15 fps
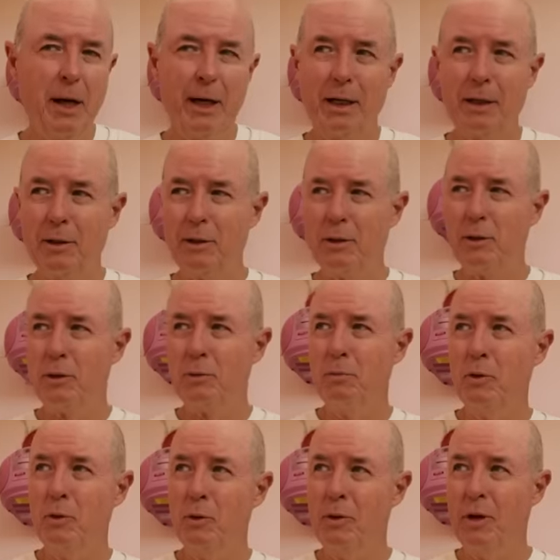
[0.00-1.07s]
market. This is
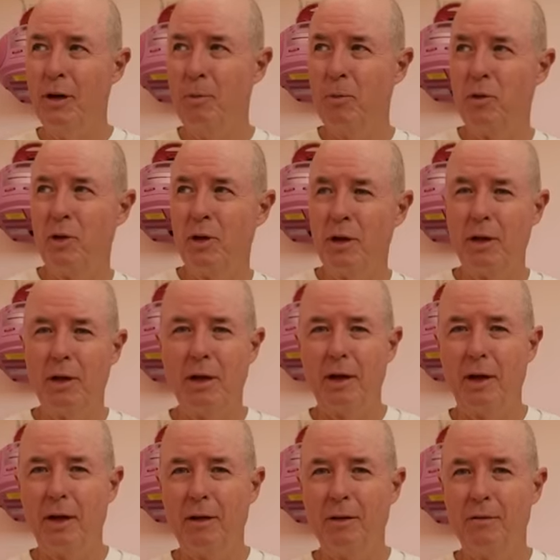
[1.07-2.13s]
more, I'm
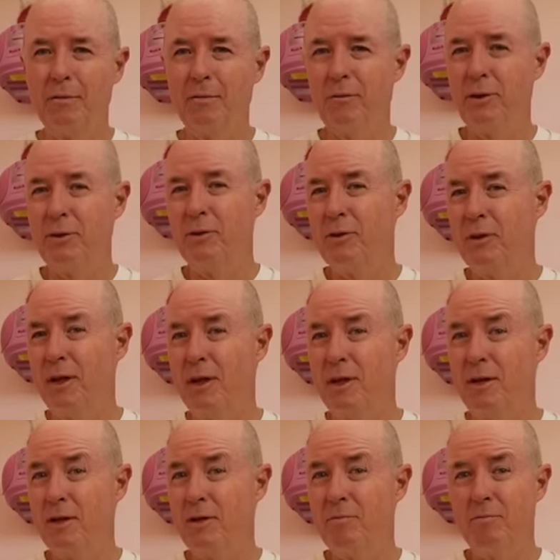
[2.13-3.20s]
thinking,
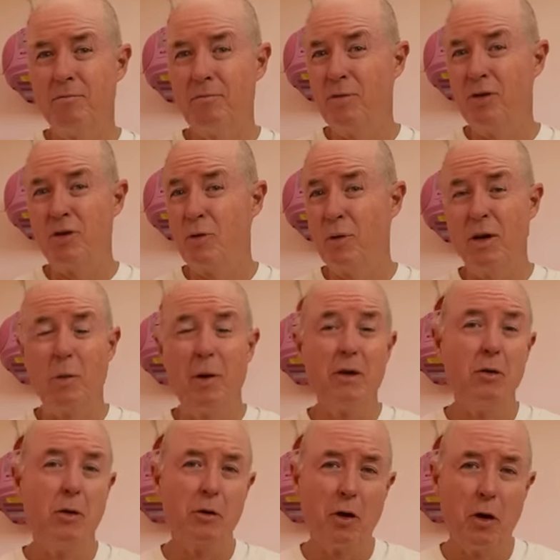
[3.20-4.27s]
15 to
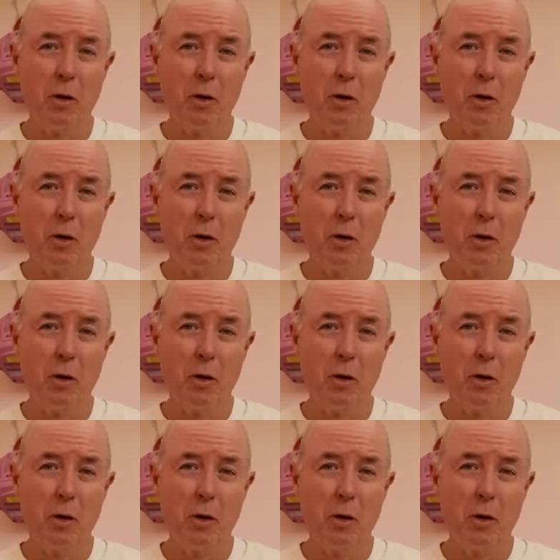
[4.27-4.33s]
21 year old